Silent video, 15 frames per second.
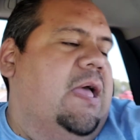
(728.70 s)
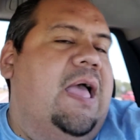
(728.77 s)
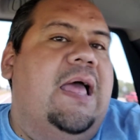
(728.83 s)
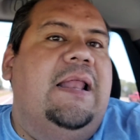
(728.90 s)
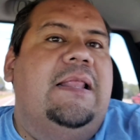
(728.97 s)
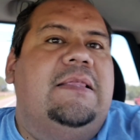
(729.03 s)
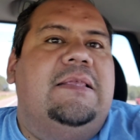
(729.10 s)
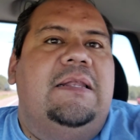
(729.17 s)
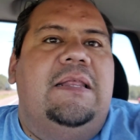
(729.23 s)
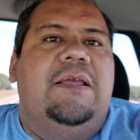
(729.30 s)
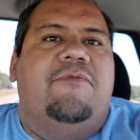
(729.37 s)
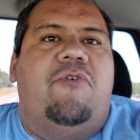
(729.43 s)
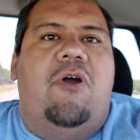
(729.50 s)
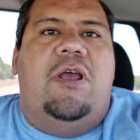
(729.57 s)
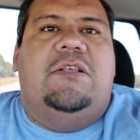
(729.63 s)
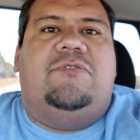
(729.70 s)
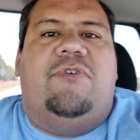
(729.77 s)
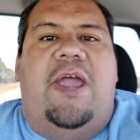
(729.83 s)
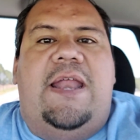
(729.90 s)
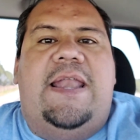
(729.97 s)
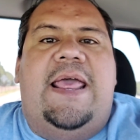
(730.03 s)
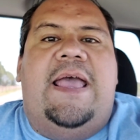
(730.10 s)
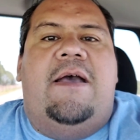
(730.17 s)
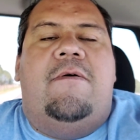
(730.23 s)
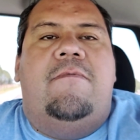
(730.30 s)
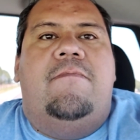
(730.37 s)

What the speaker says: Headed to Leroy's right now.